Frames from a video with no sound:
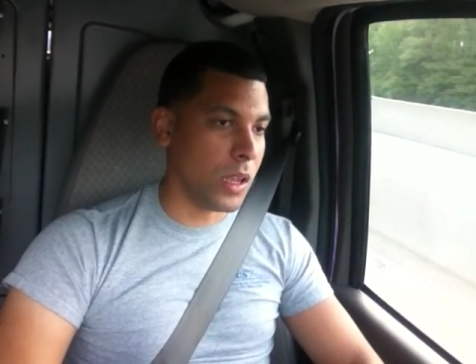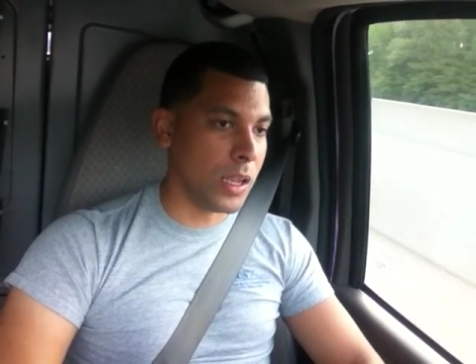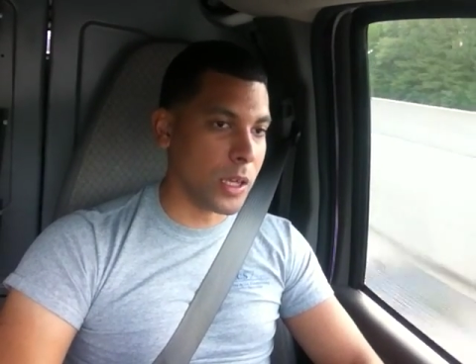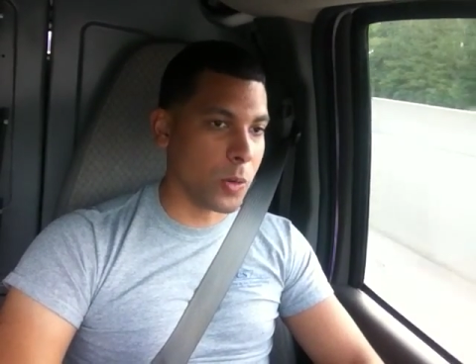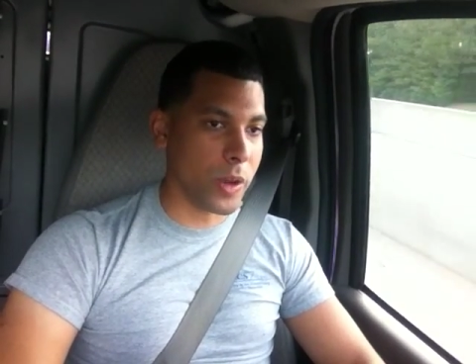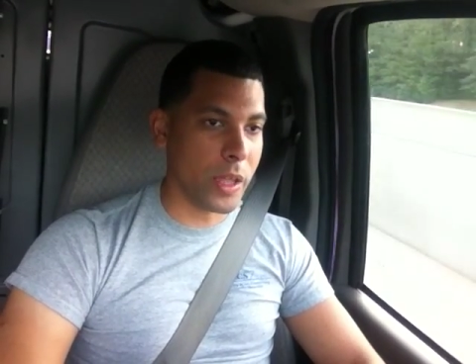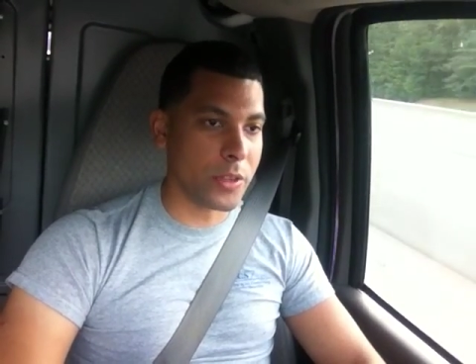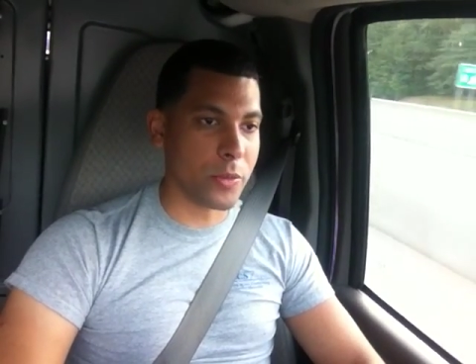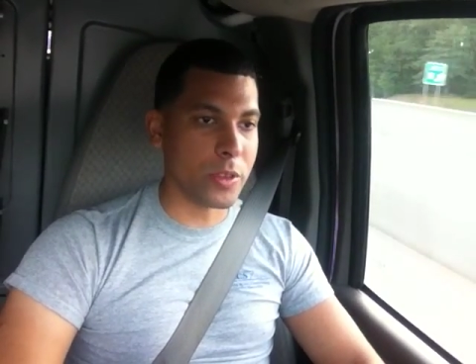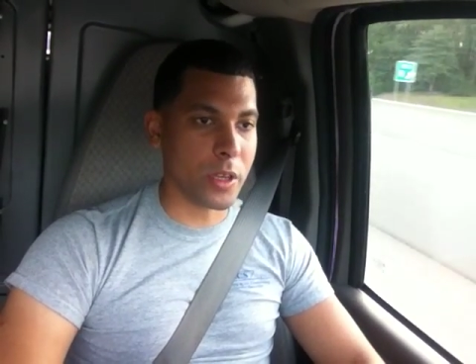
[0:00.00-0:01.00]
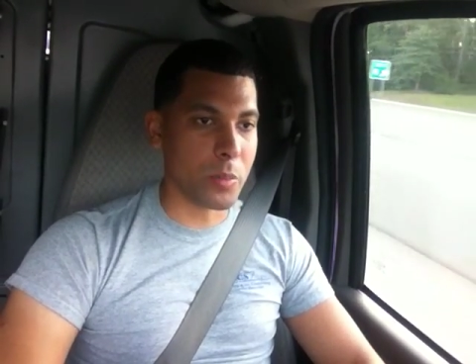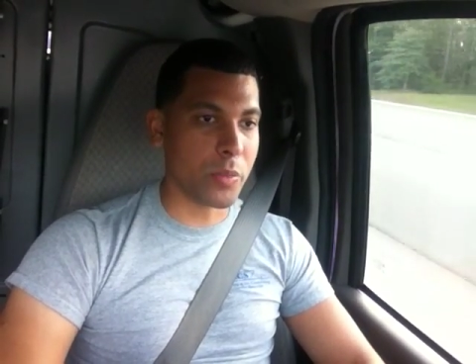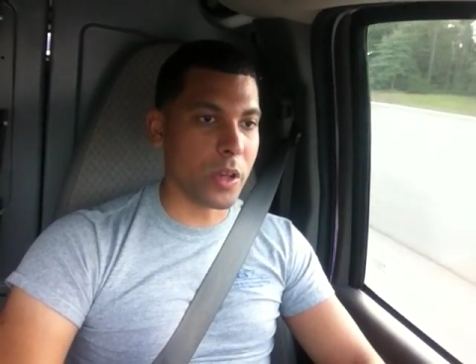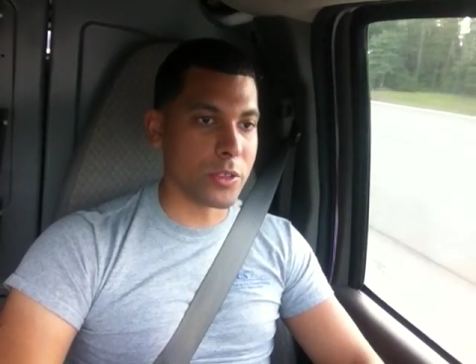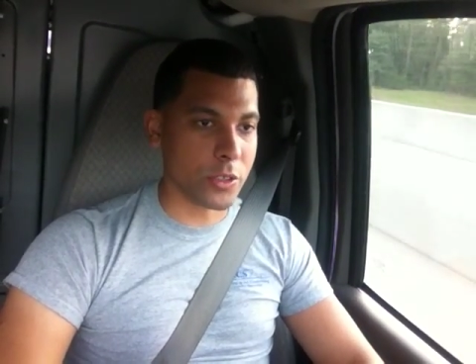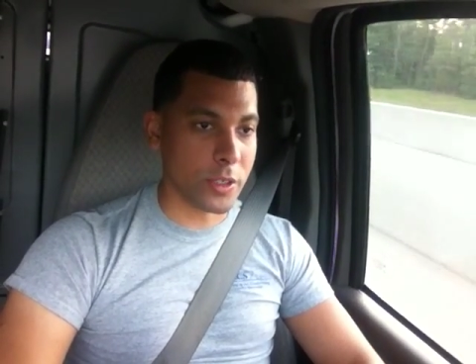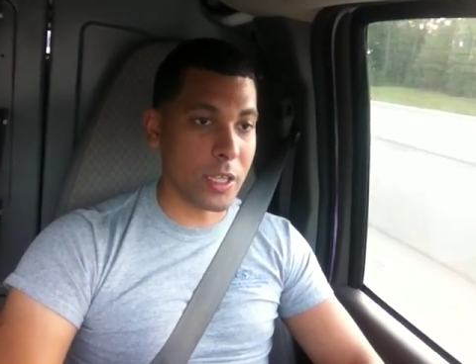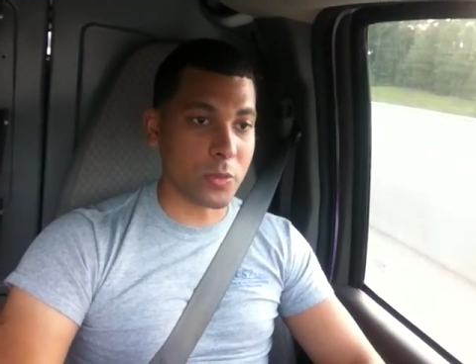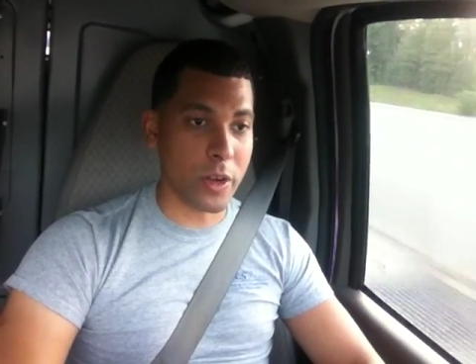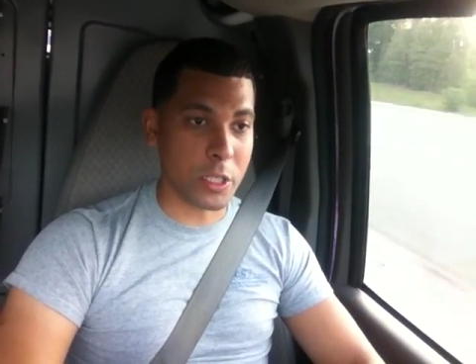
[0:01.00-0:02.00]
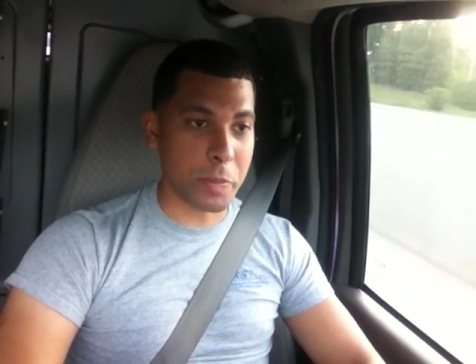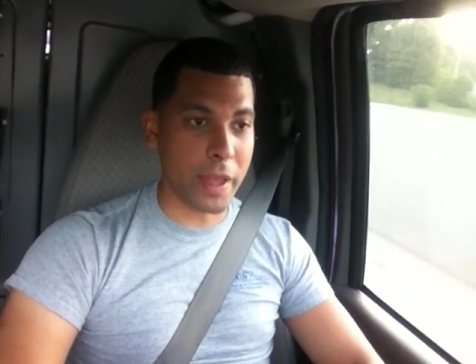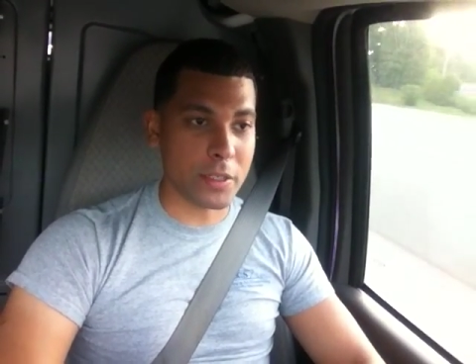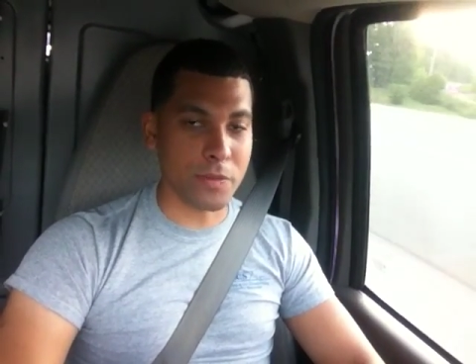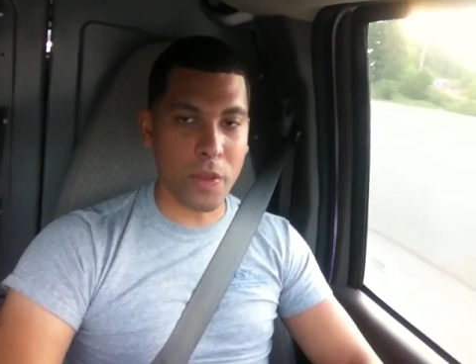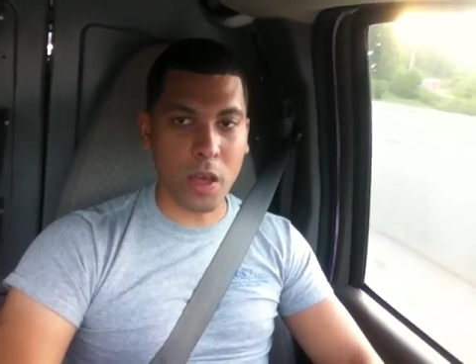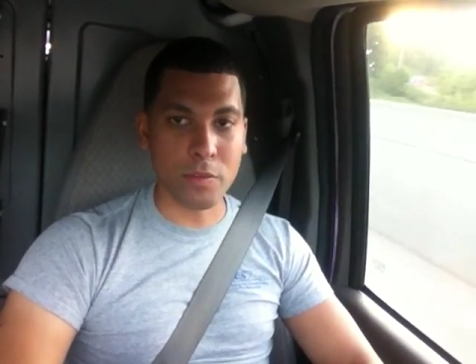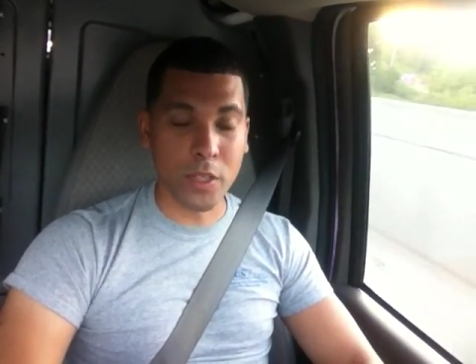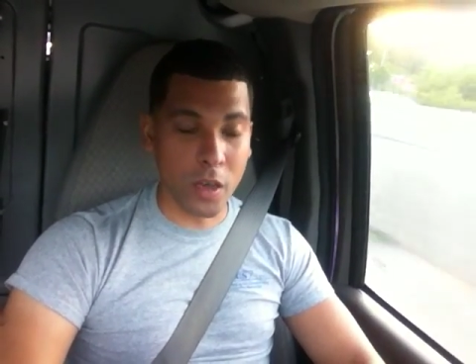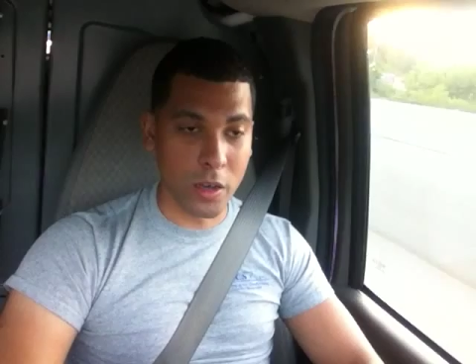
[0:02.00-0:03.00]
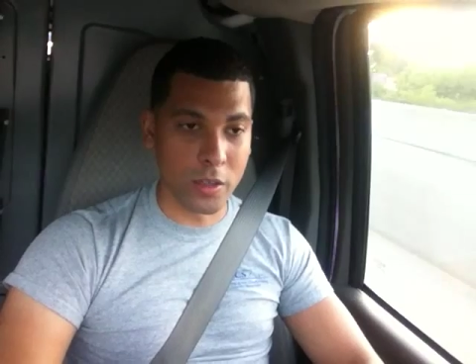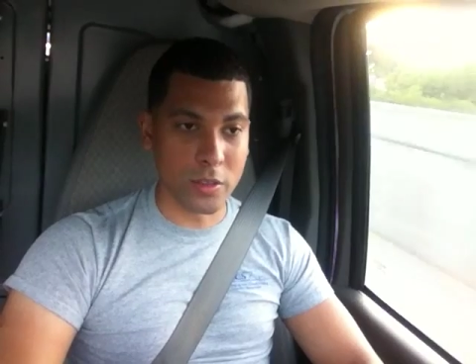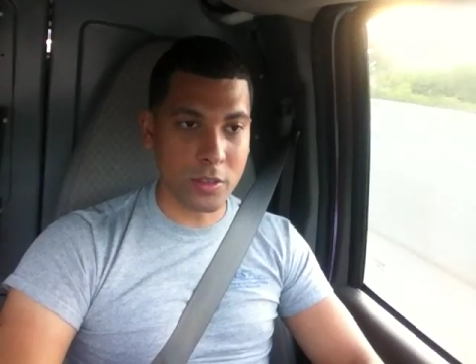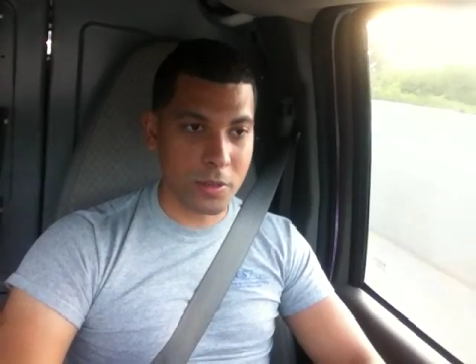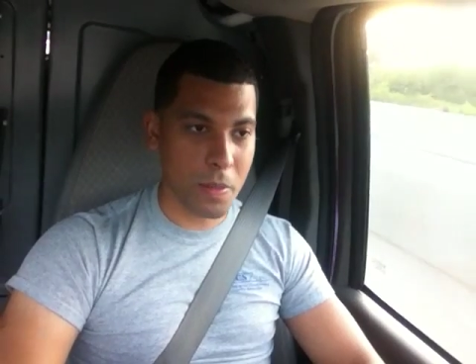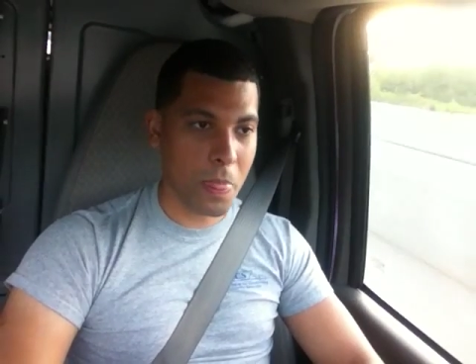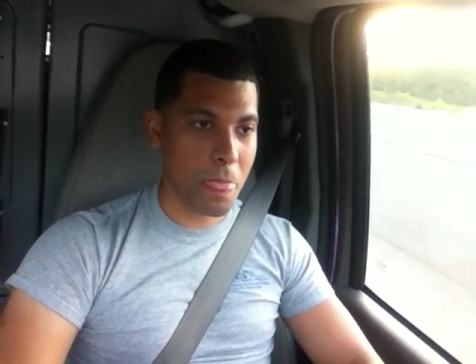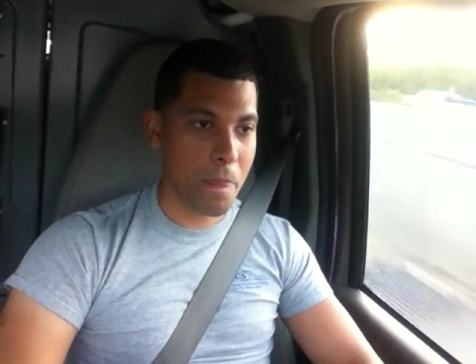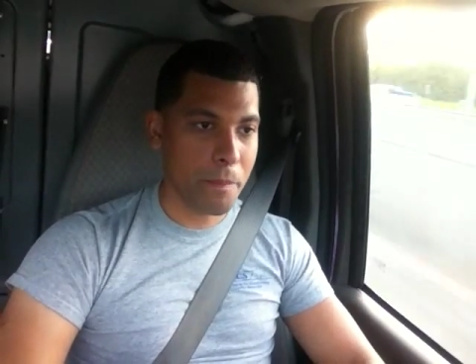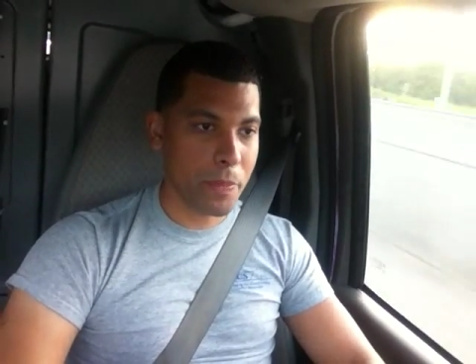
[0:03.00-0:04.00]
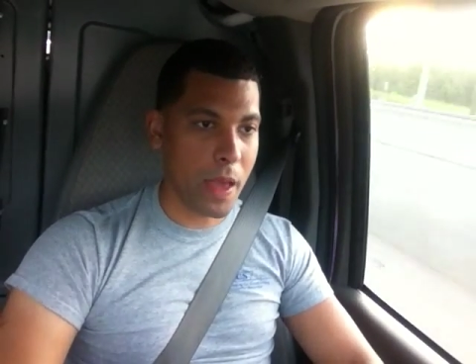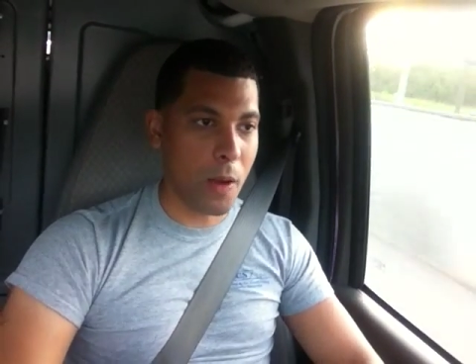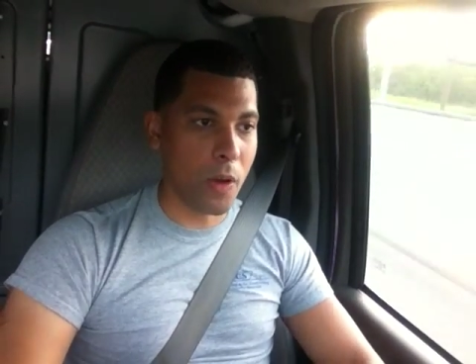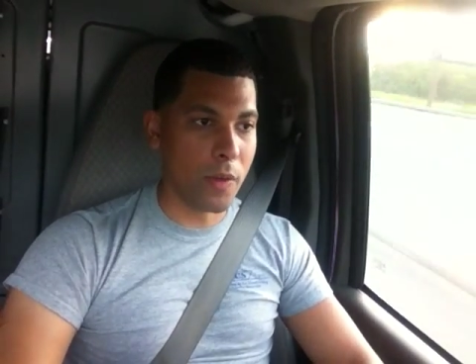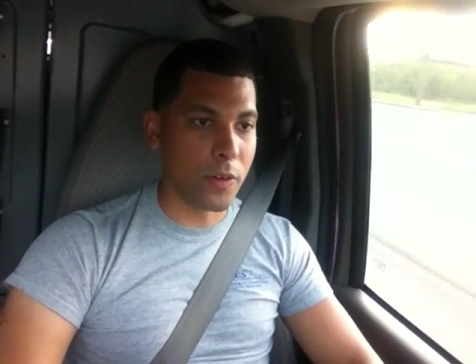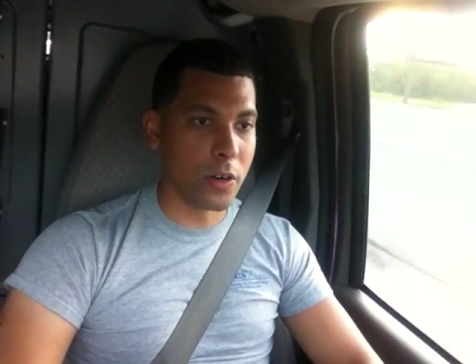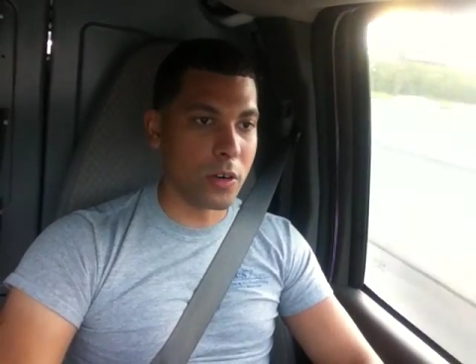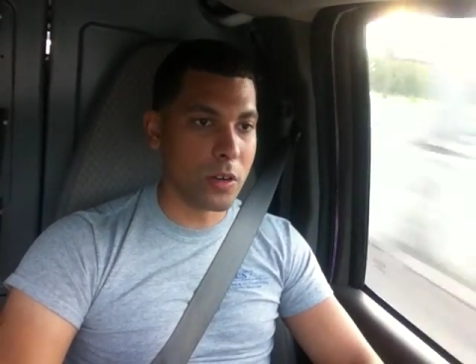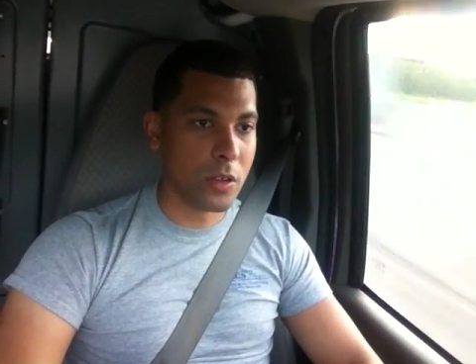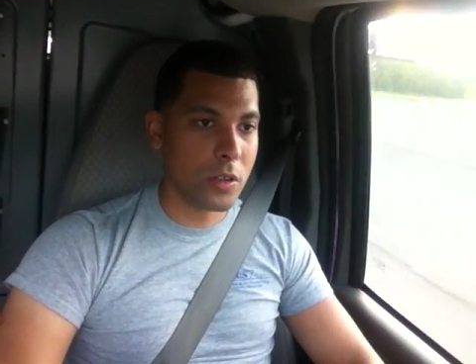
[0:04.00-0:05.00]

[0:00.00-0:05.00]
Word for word: liquid entering the compressor because that's what an expansion valve does. However,